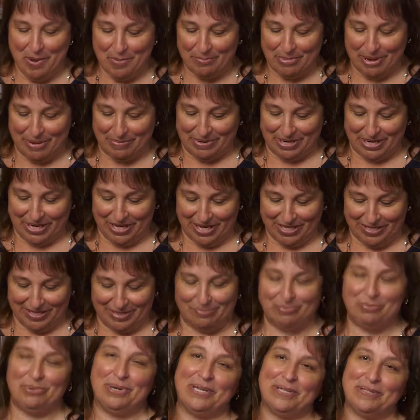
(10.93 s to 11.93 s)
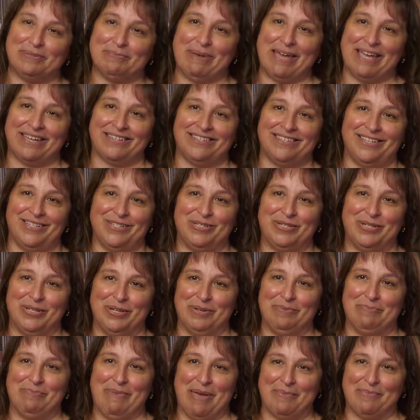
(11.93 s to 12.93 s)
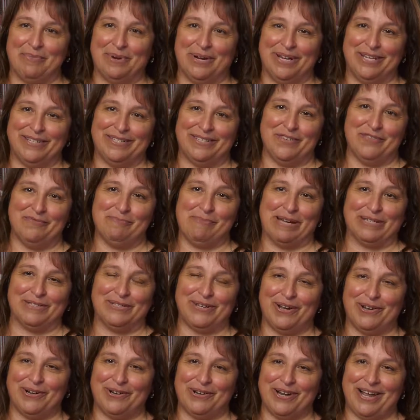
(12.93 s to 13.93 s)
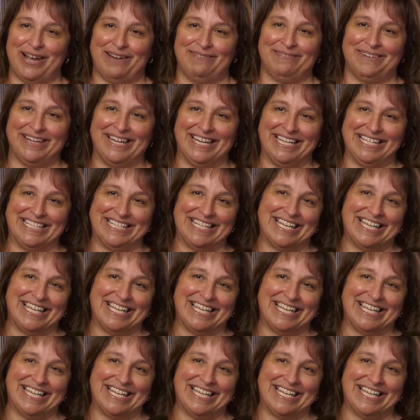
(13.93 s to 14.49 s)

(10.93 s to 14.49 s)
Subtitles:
but because it brings back such good memories of my daughter and I reading